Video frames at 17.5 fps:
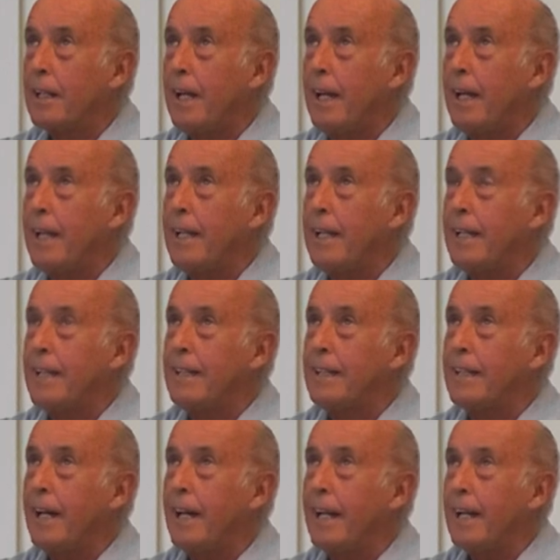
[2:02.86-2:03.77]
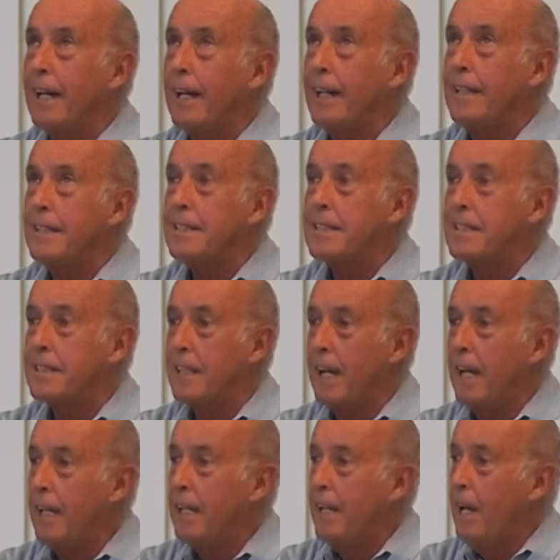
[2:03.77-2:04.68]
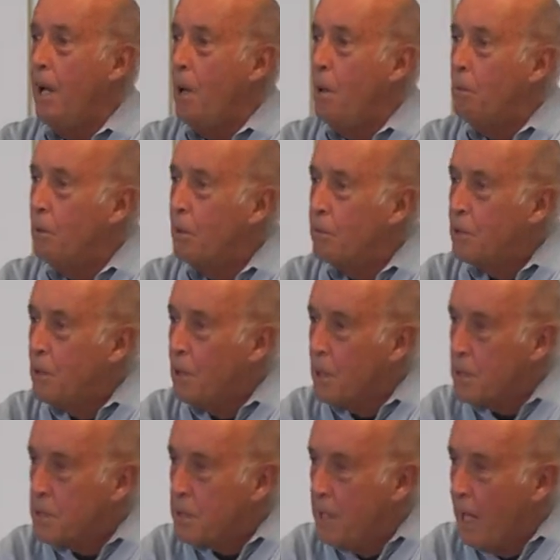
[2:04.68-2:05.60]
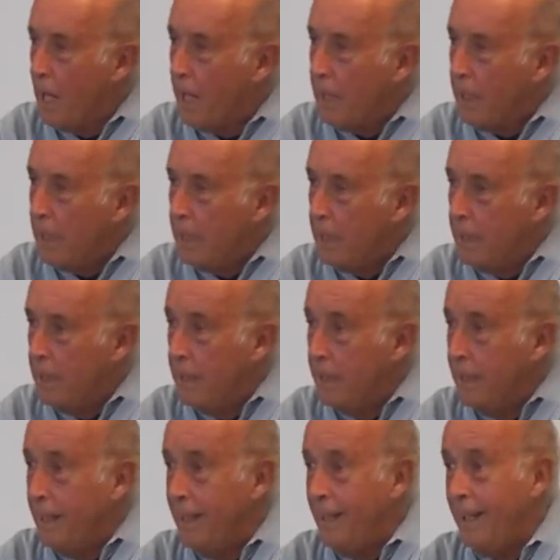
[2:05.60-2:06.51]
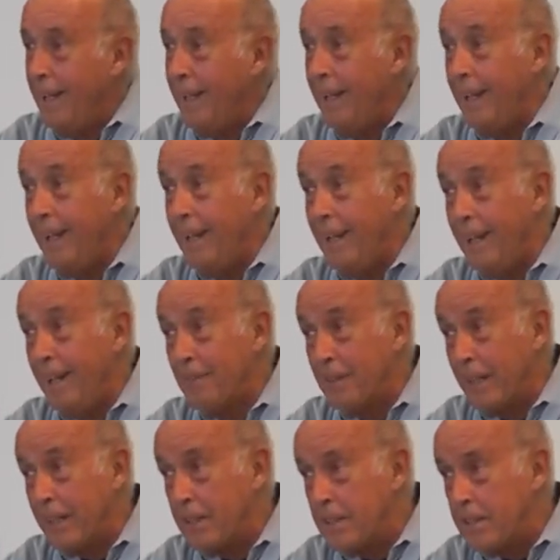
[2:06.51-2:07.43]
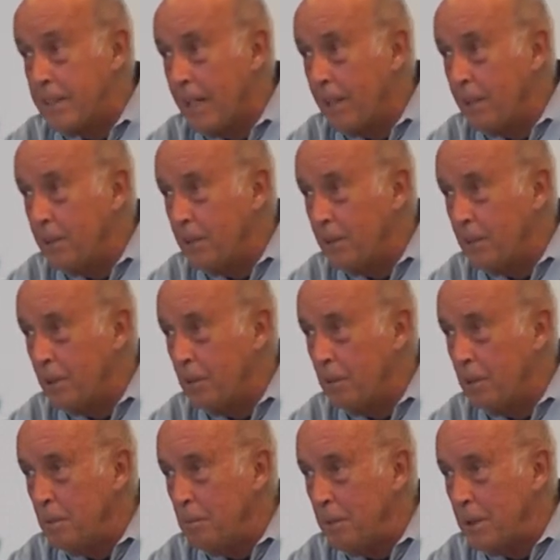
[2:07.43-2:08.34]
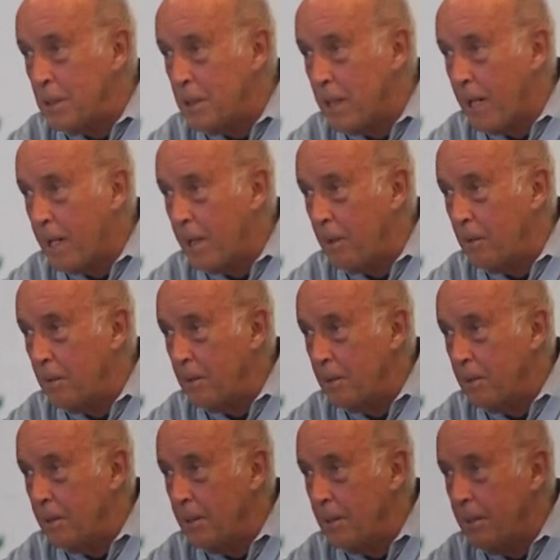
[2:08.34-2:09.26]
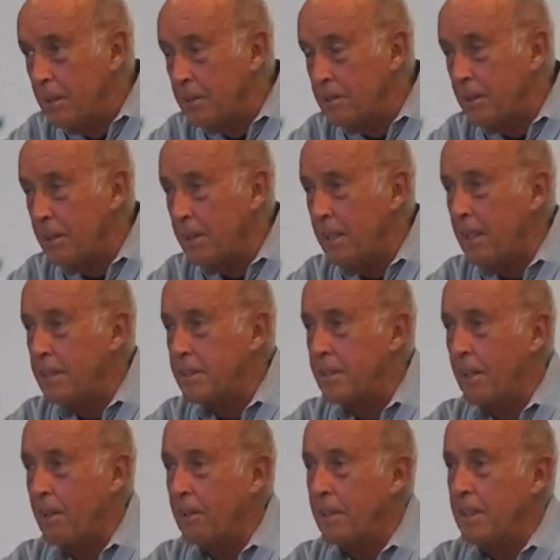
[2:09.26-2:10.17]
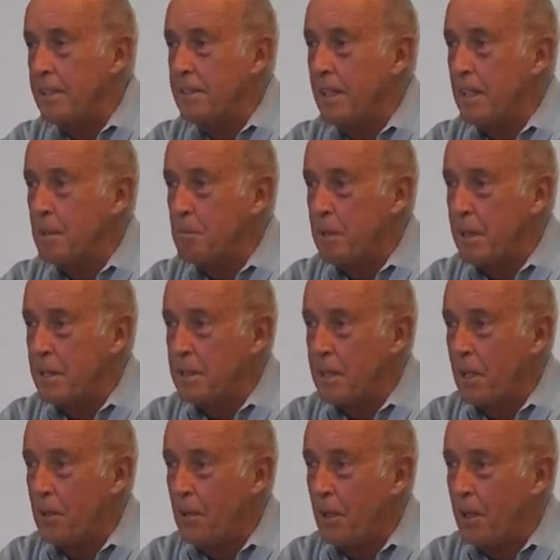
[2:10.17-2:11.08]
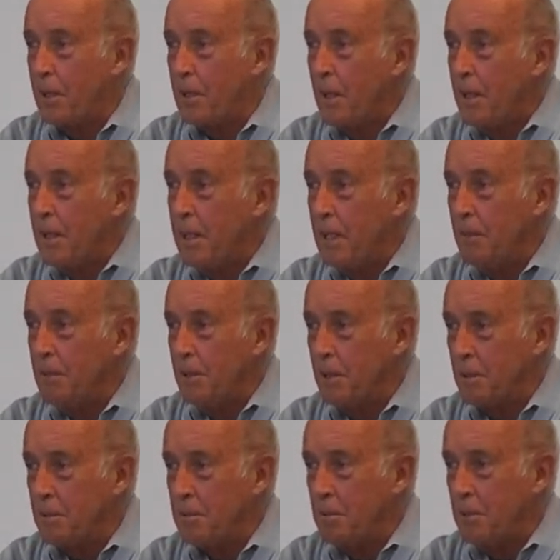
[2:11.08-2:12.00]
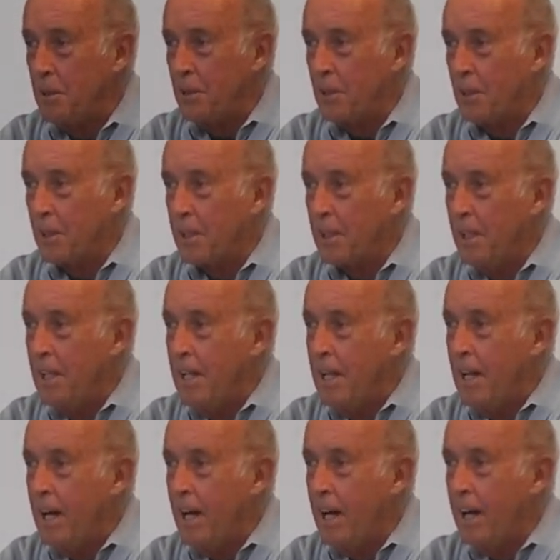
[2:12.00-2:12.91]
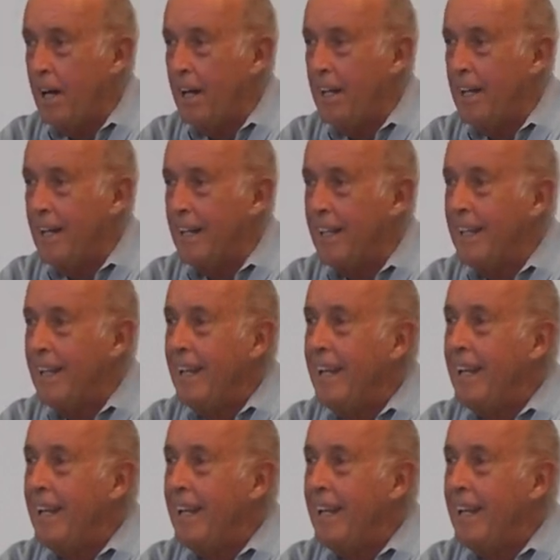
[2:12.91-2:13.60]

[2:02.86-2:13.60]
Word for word: glad that I said, well, of course not. If I could tell you, it wouldn't be a shadow. So then they said, okay, he's not as bad as I thought, even though he's from New York. Uh, uh